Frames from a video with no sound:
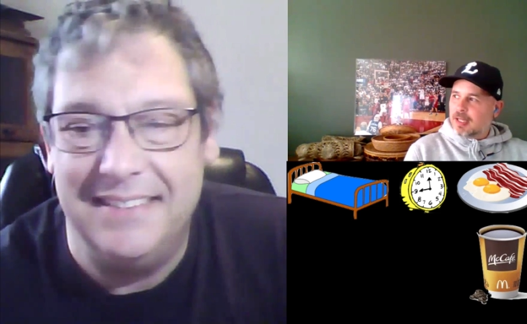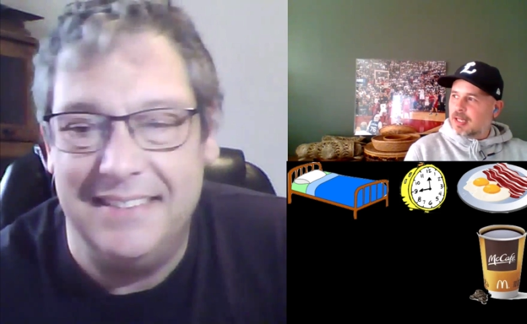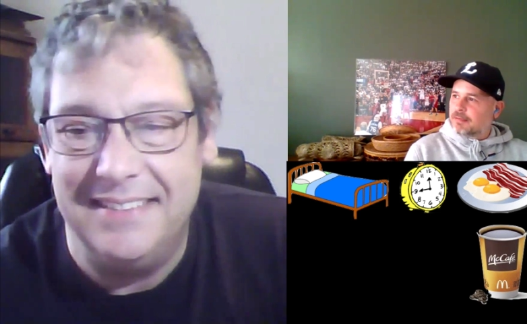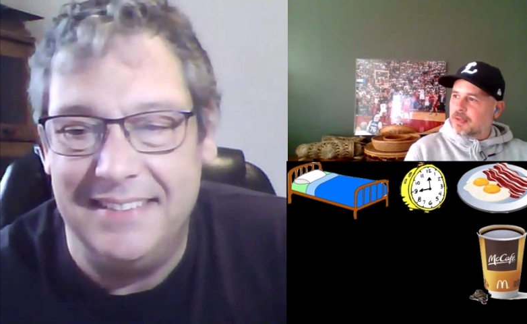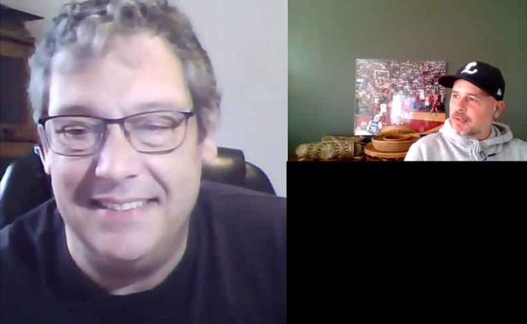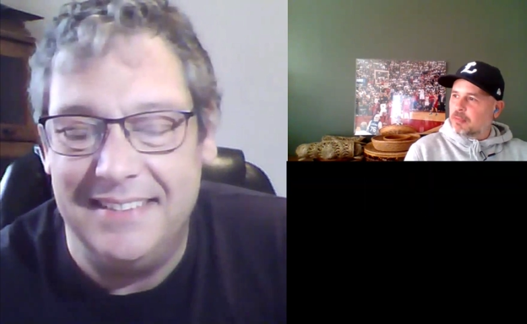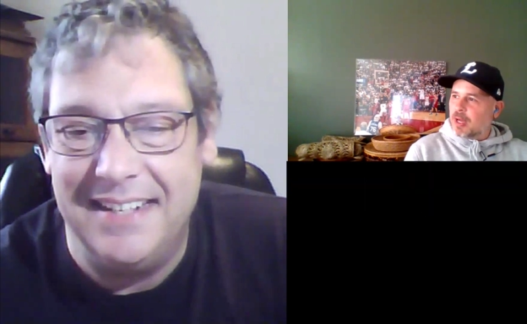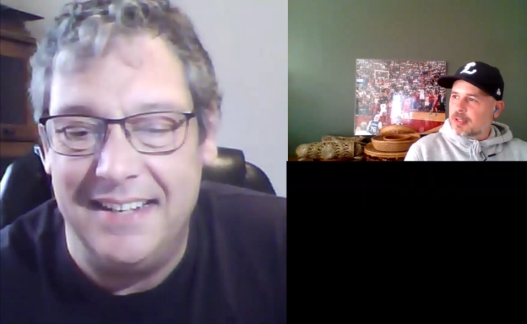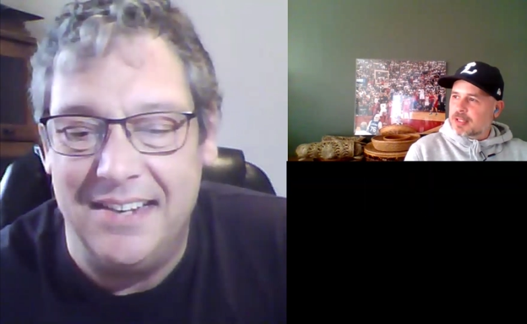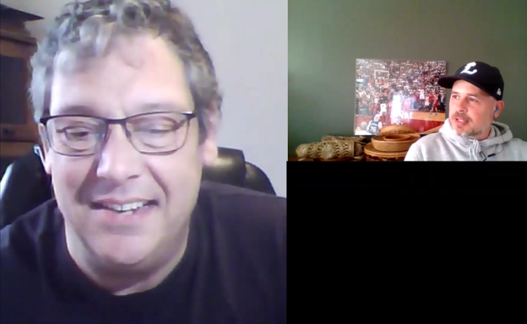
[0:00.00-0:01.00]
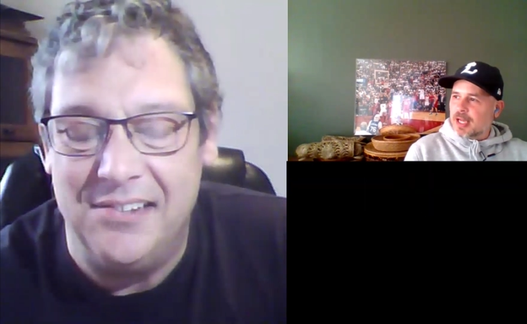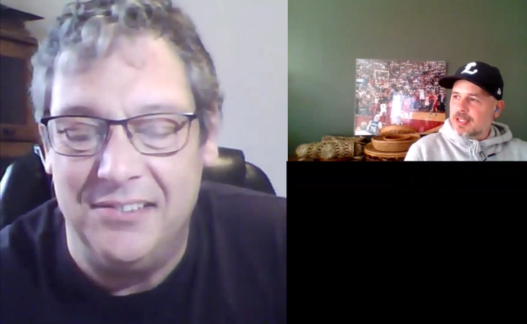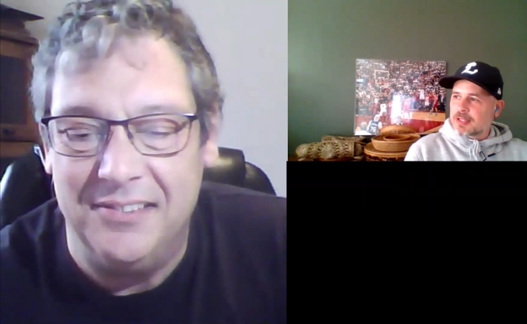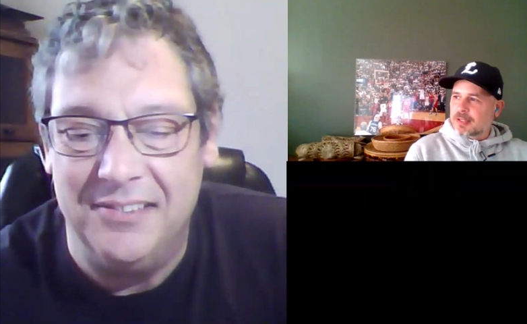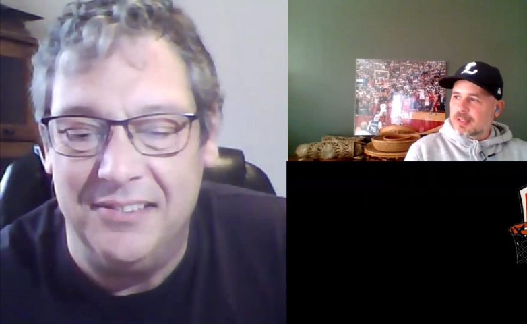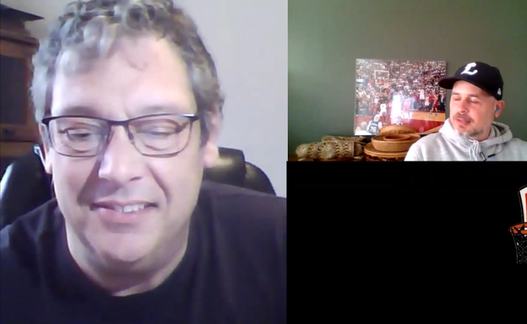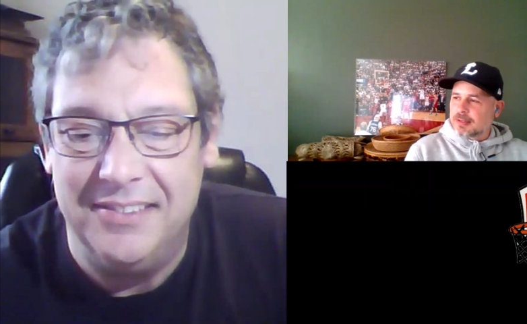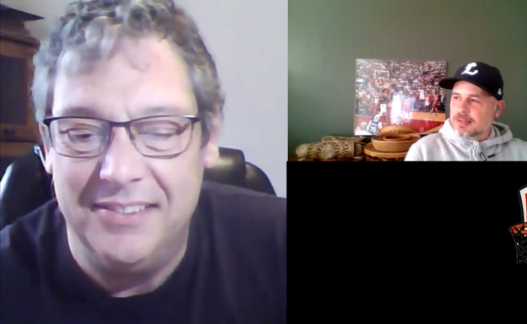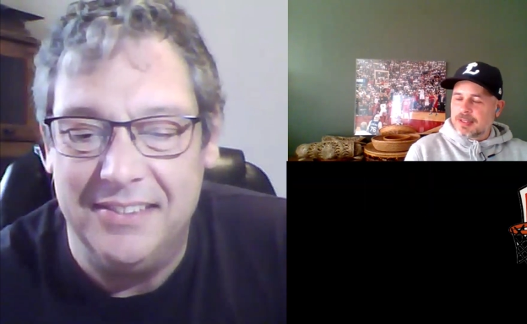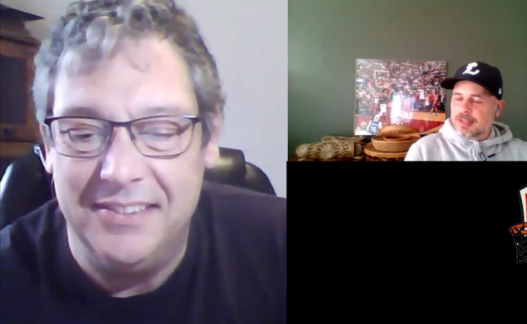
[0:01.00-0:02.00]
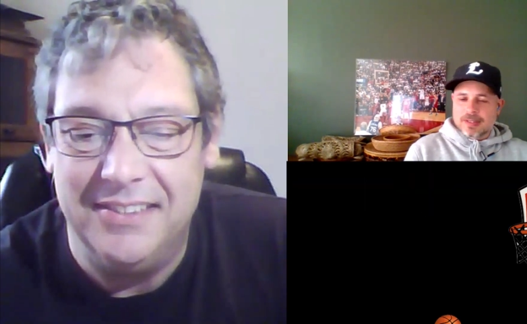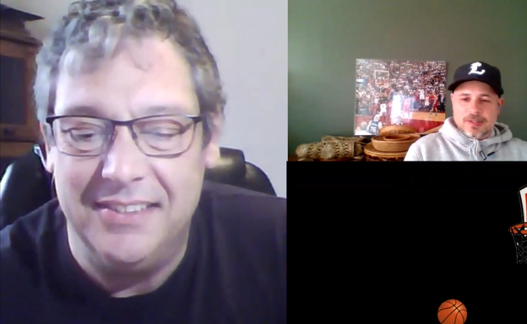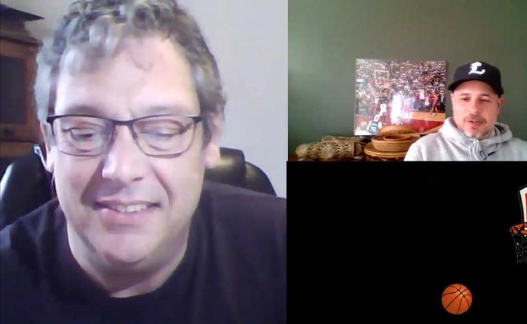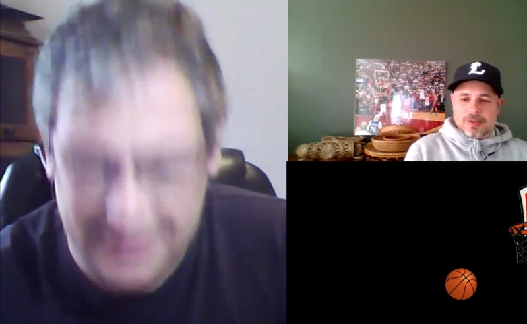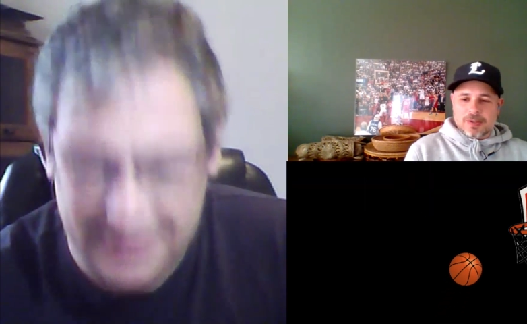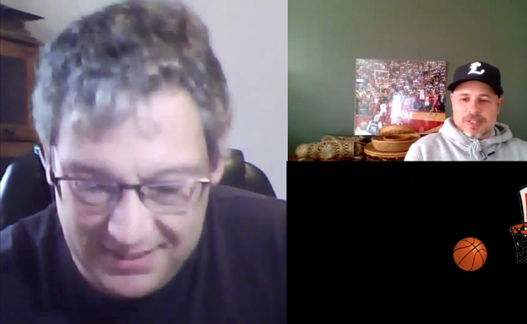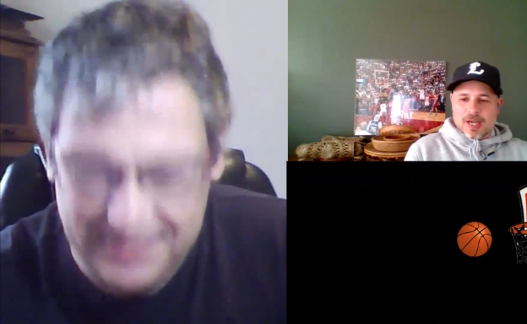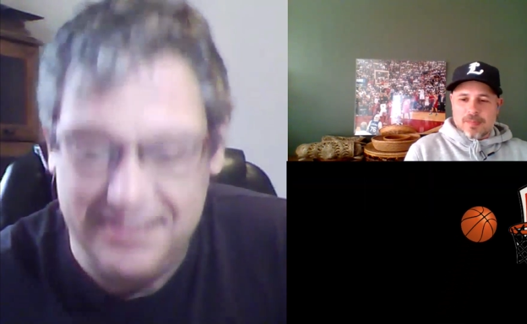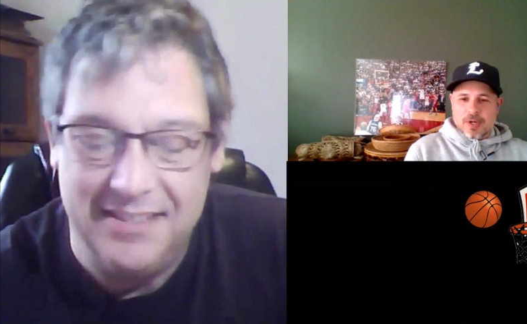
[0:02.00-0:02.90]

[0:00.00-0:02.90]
Speaker 1: And then if the weather's nice, go outside,